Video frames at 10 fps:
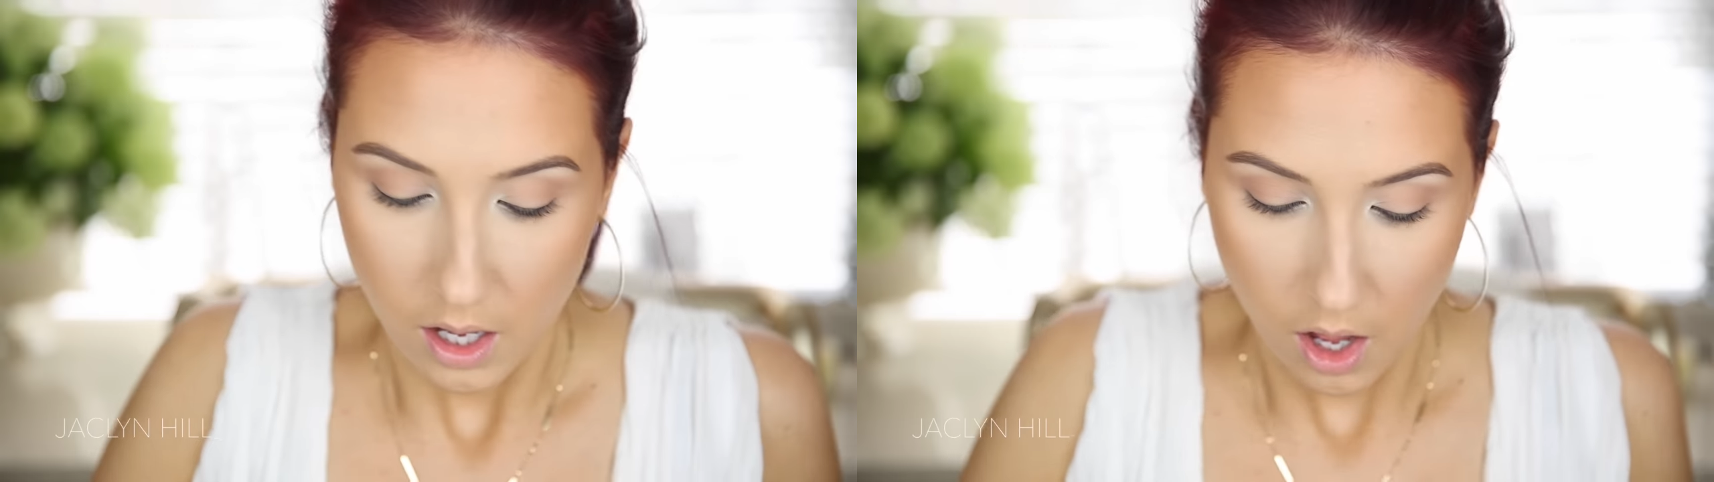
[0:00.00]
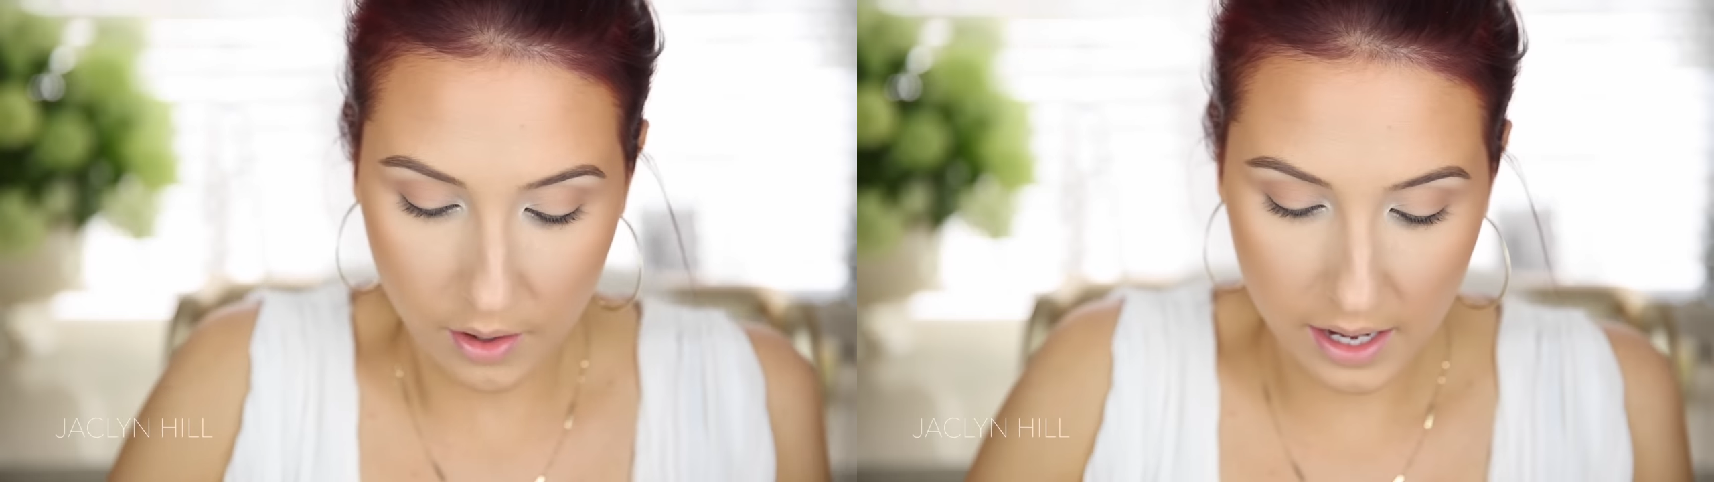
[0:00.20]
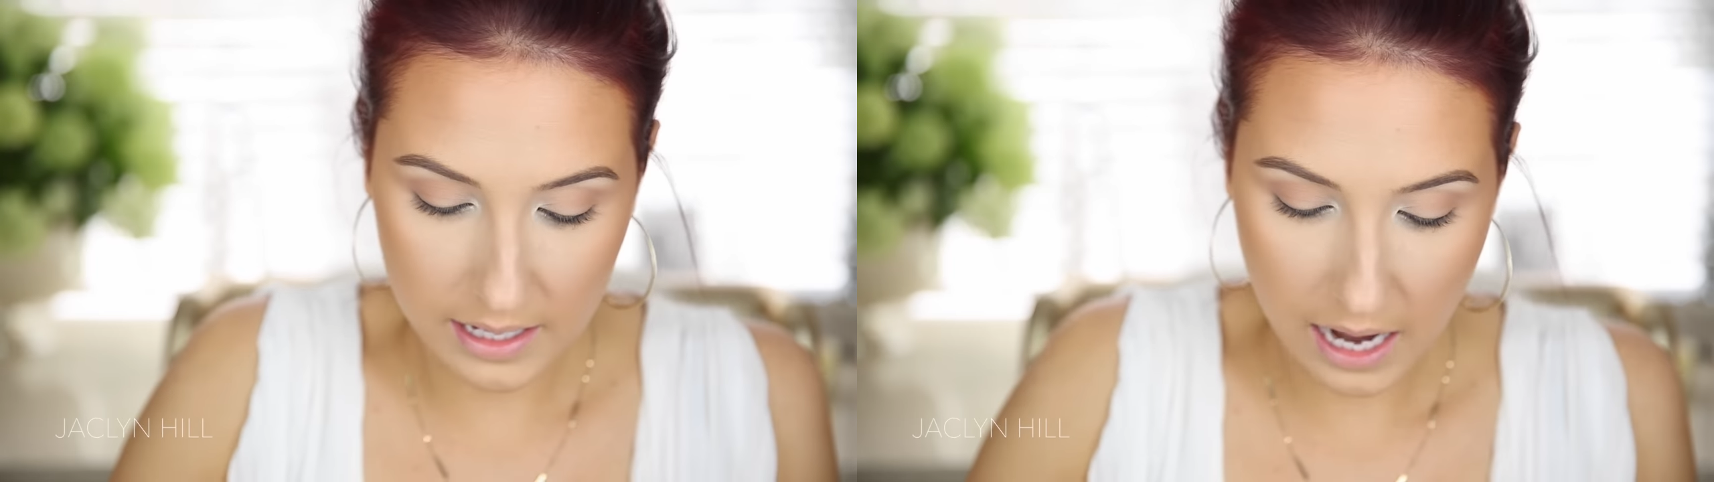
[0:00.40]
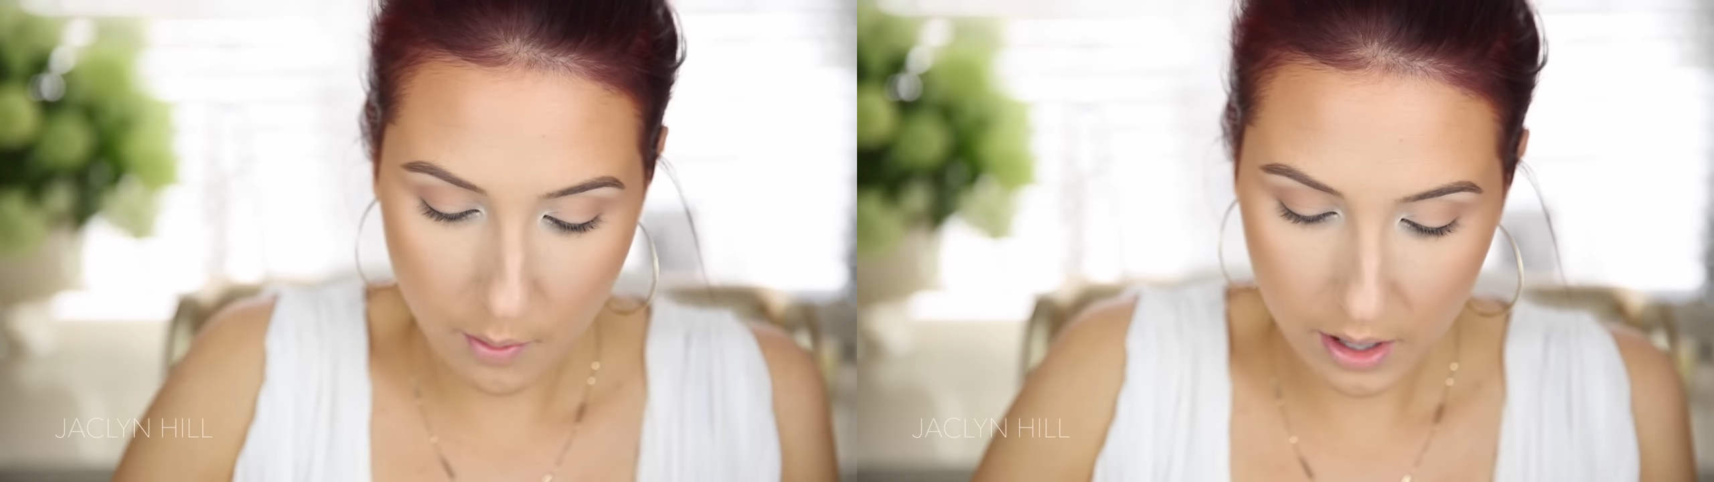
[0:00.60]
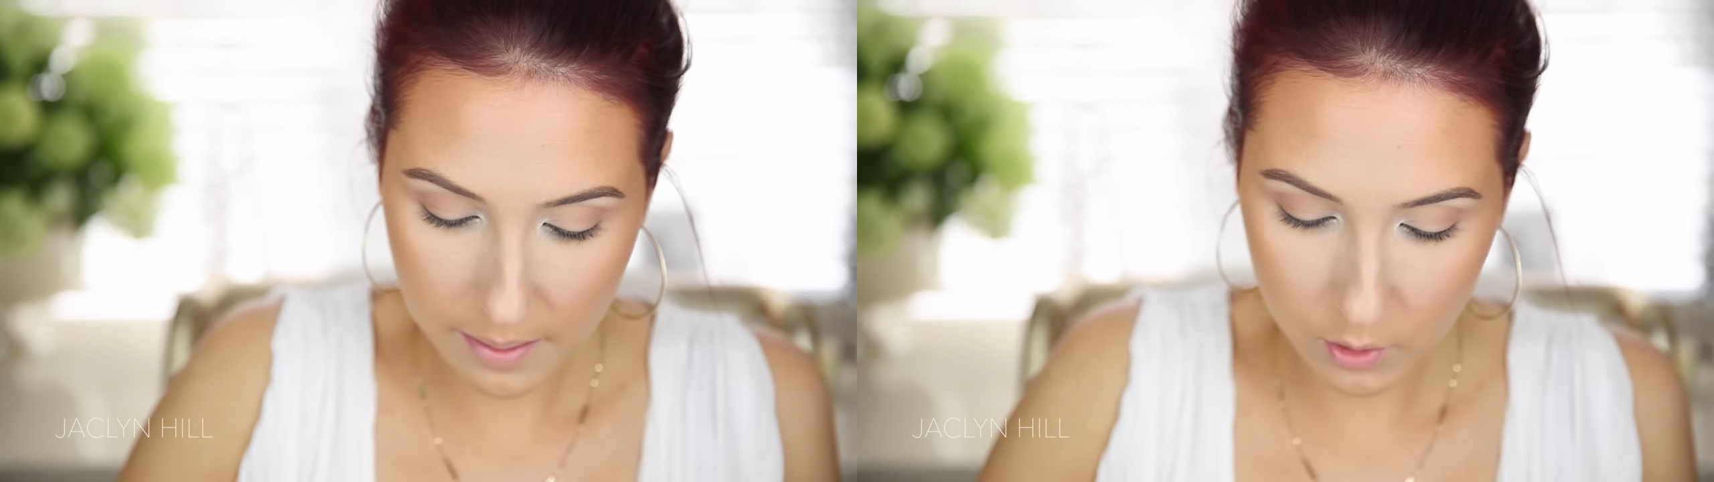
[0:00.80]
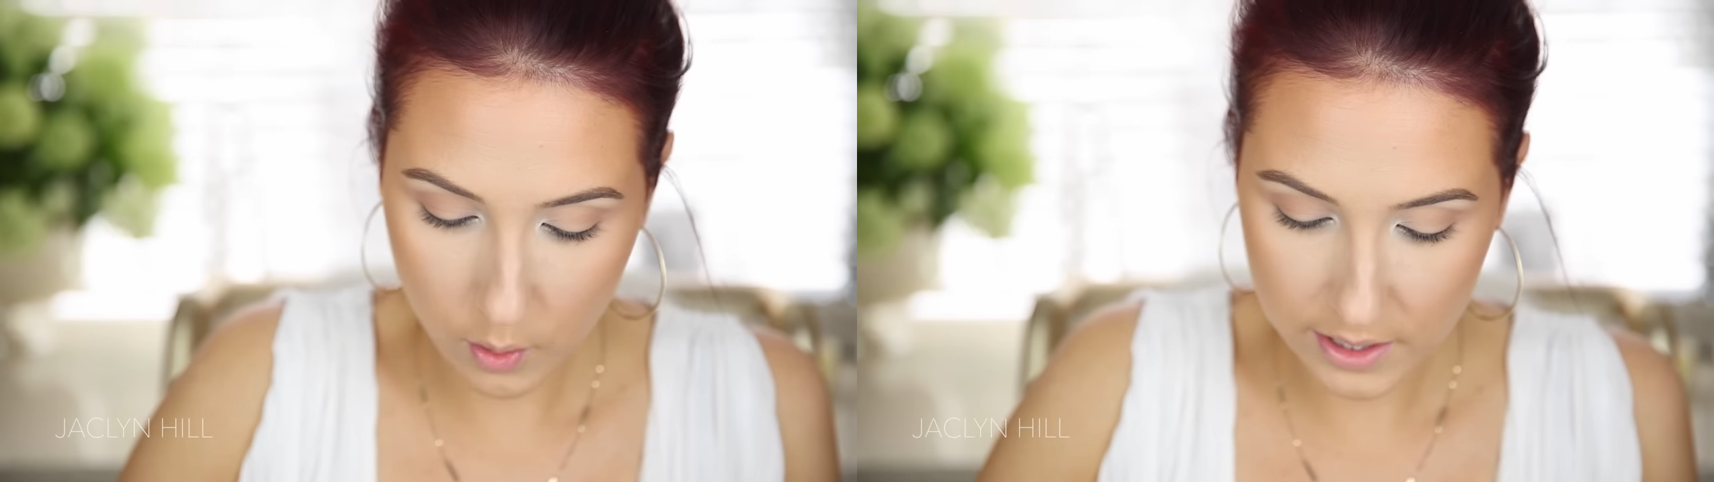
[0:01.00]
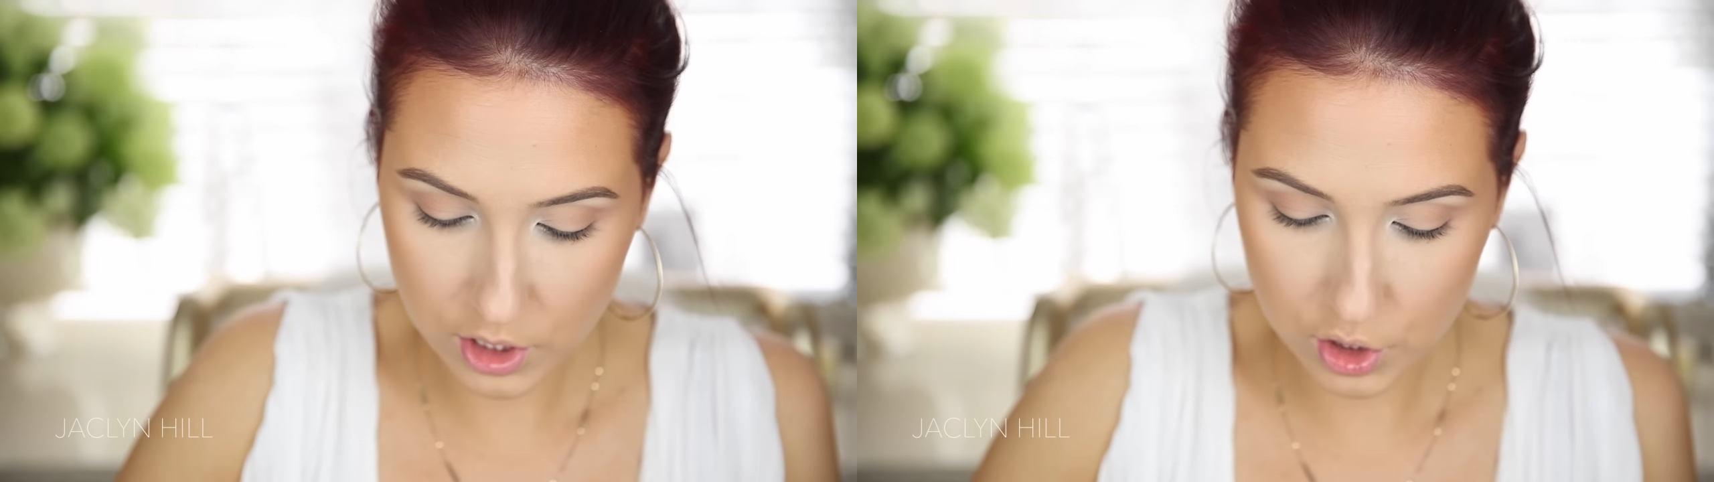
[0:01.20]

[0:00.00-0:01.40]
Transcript: Okay, now what I'm going to